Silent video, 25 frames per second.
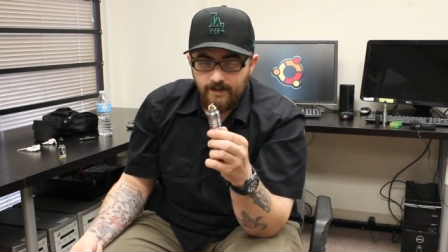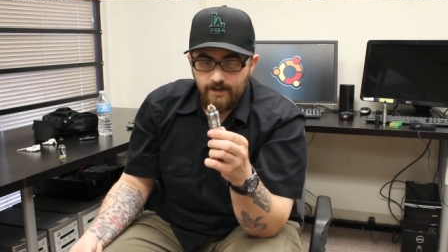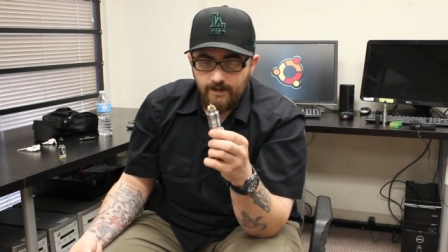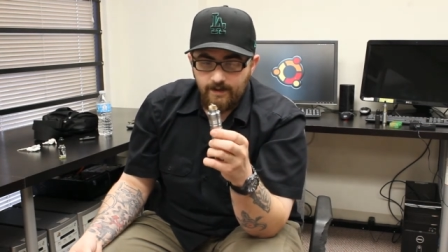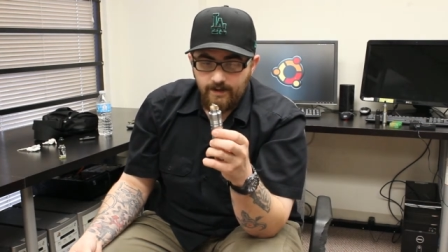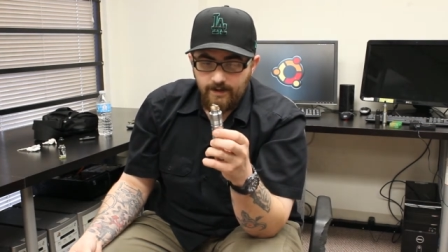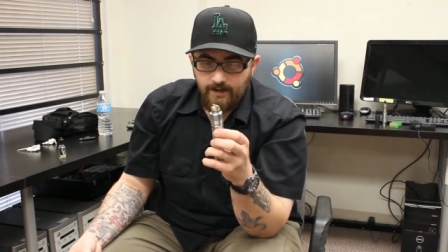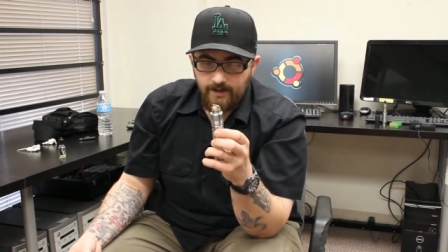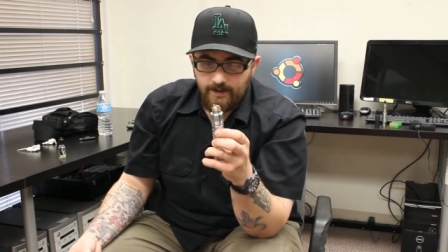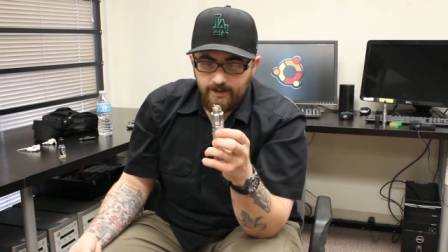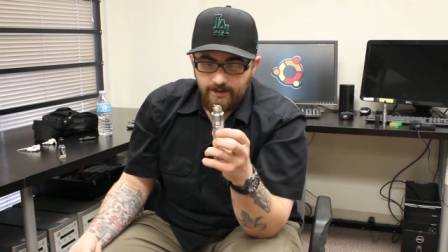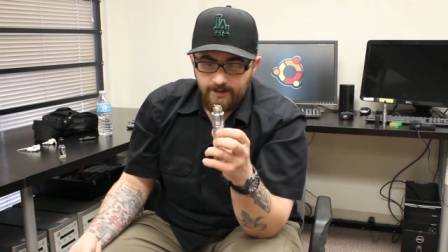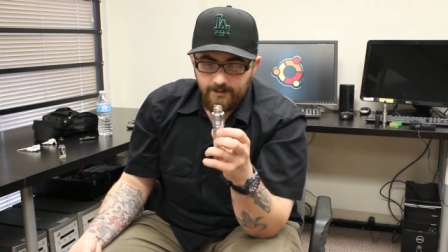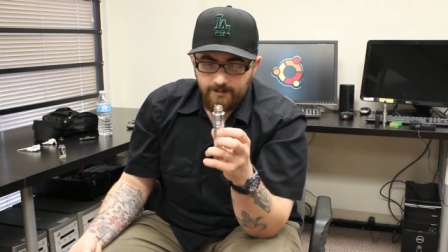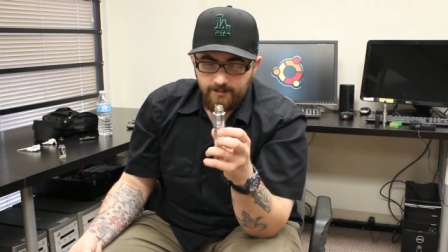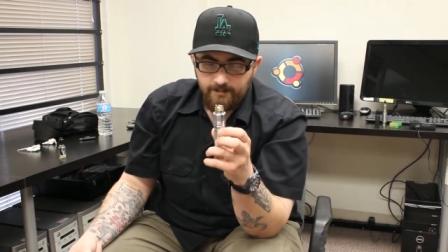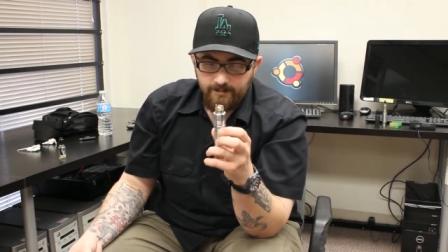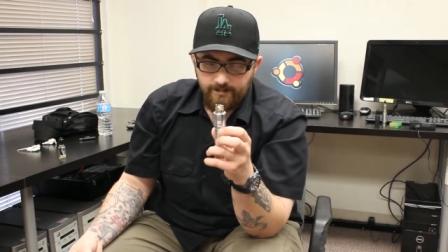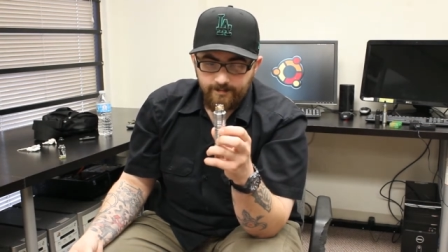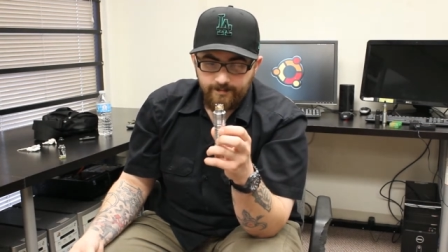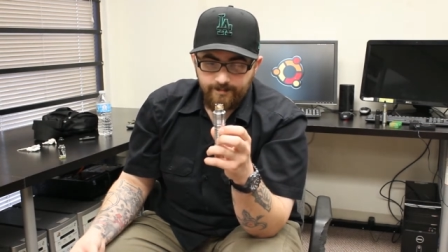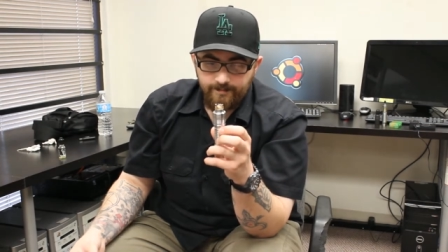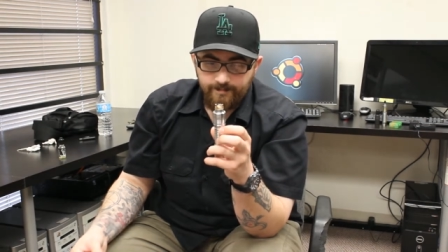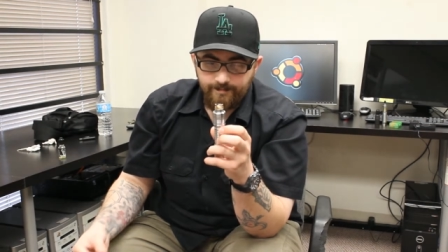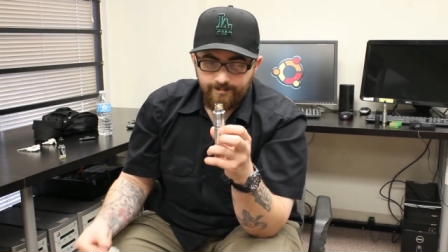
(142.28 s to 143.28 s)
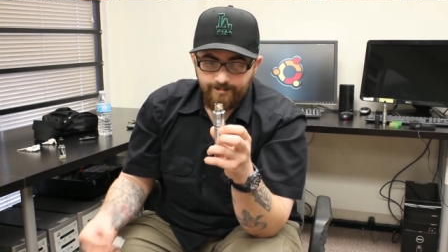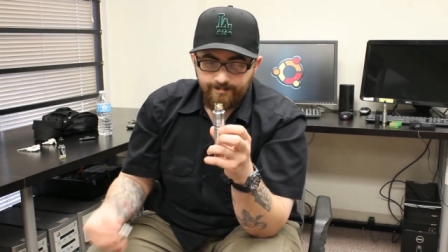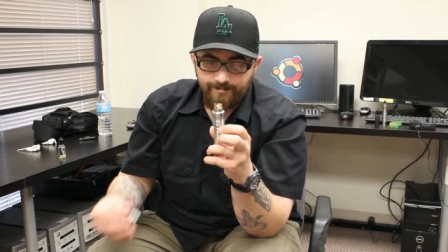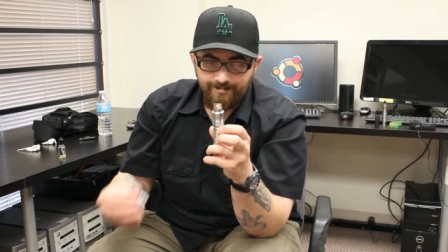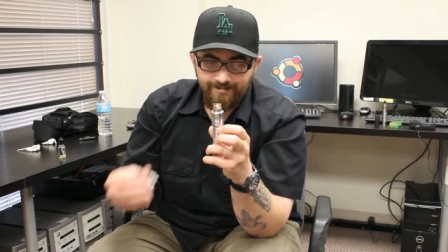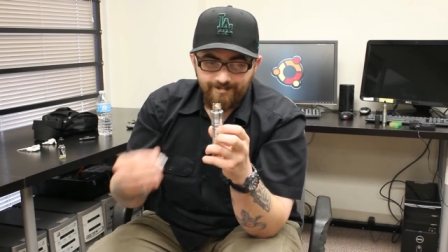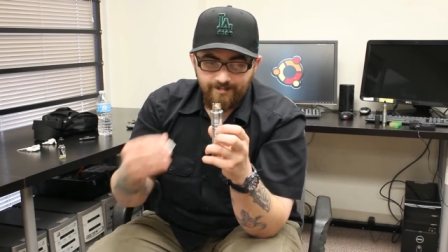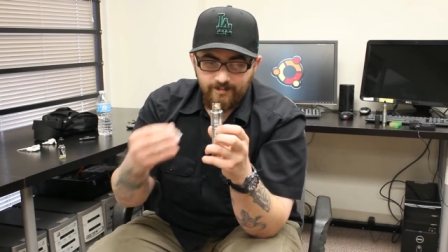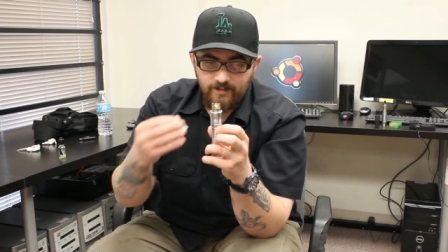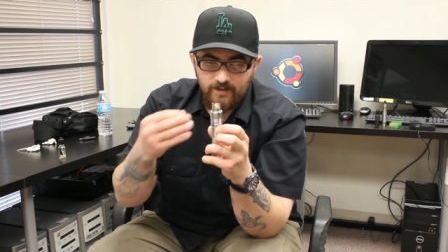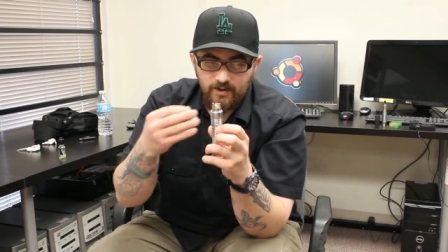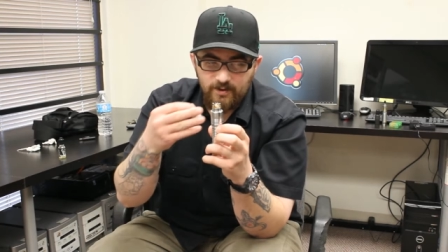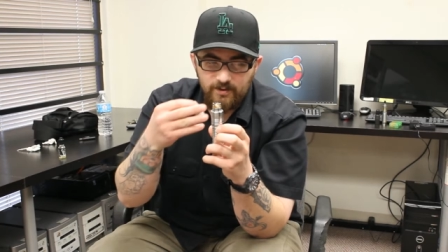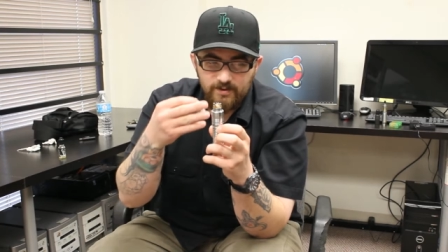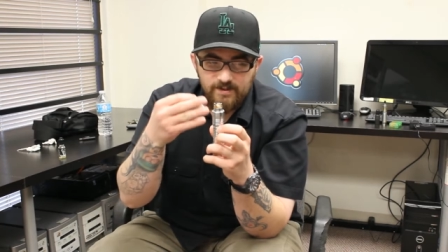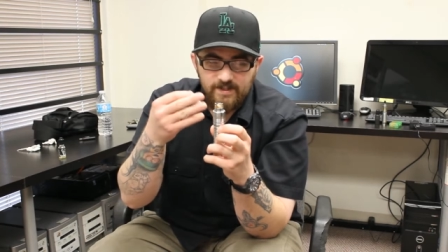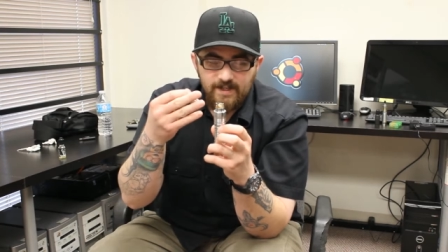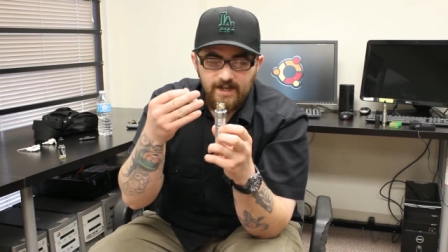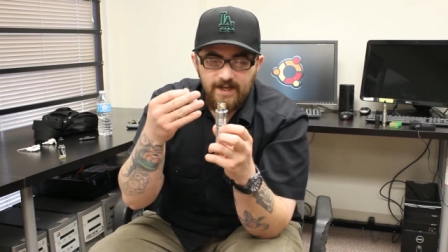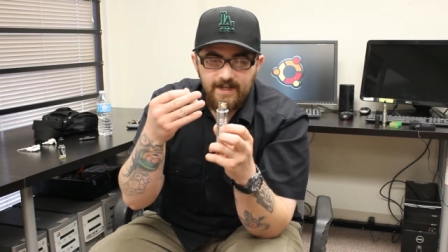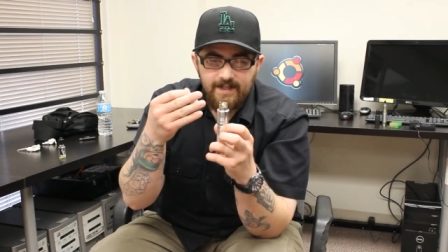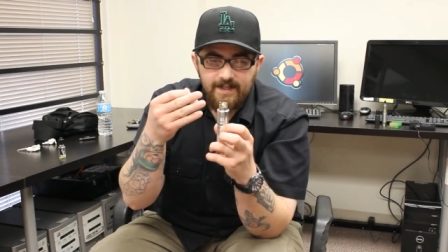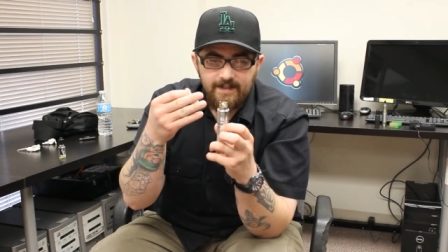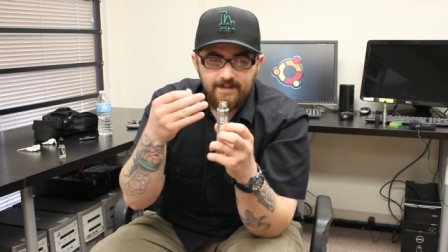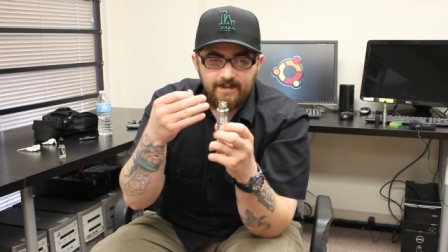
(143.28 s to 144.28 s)
Um, there's
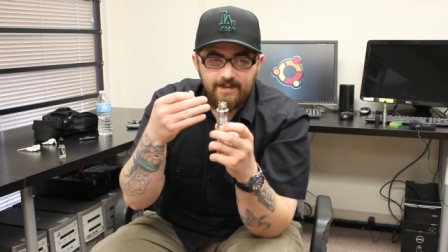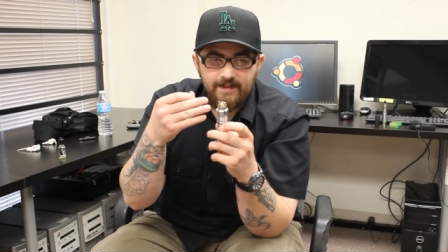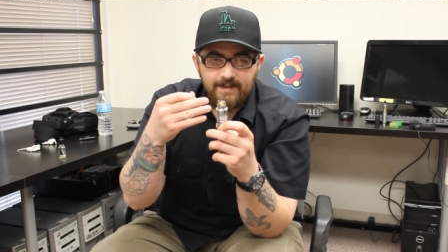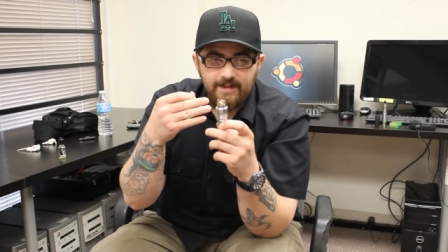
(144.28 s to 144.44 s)
not